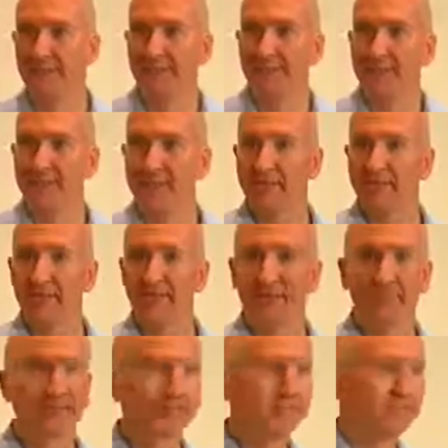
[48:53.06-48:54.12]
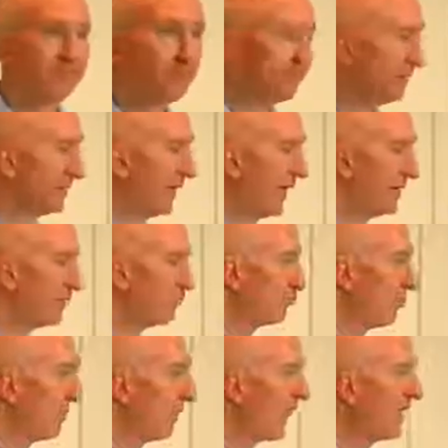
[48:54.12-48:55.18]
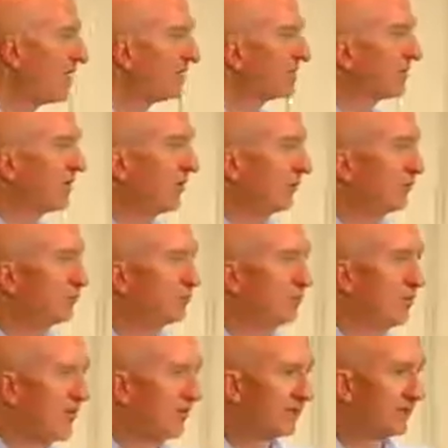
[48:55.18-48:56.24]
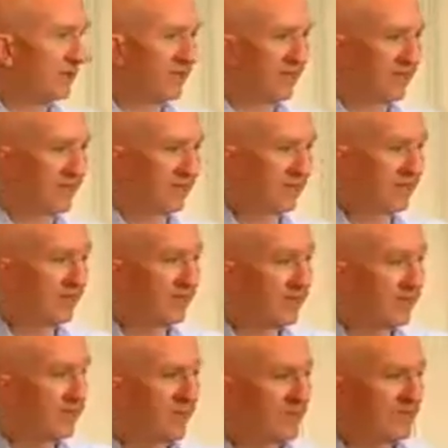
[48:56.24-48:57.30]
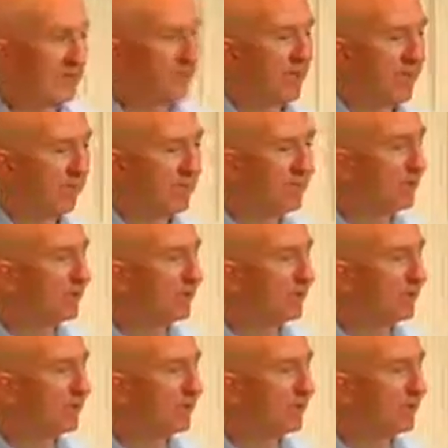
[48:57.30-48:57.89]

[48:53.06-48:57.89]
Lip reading: Make sense? Okay. So I think, Alin, you asked about